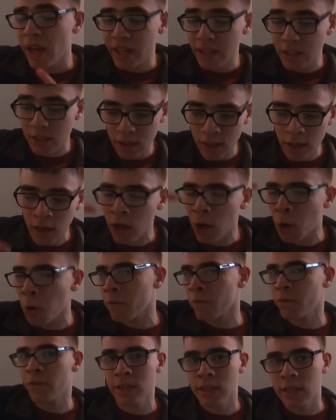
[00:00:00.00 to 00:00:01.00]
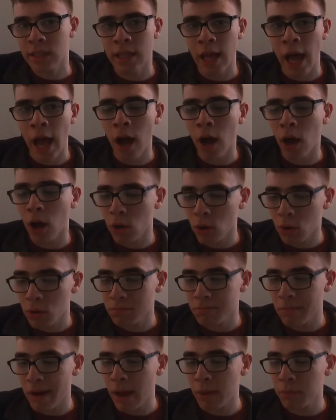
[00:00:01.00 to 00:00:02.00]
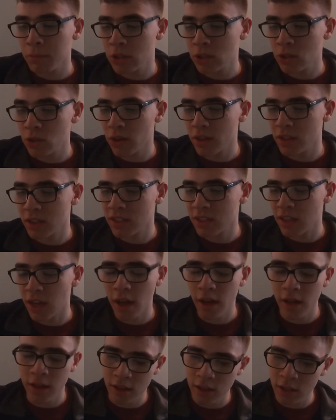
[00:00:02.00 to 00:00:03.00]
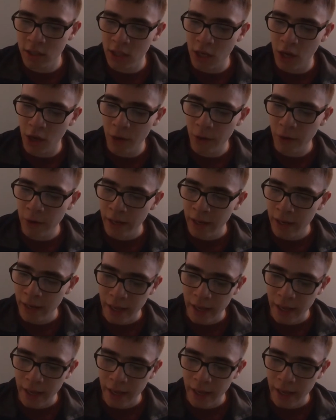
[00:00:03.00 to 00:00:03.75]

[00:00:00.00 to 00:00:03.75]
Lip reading: and visit that old man we saw at the start of the show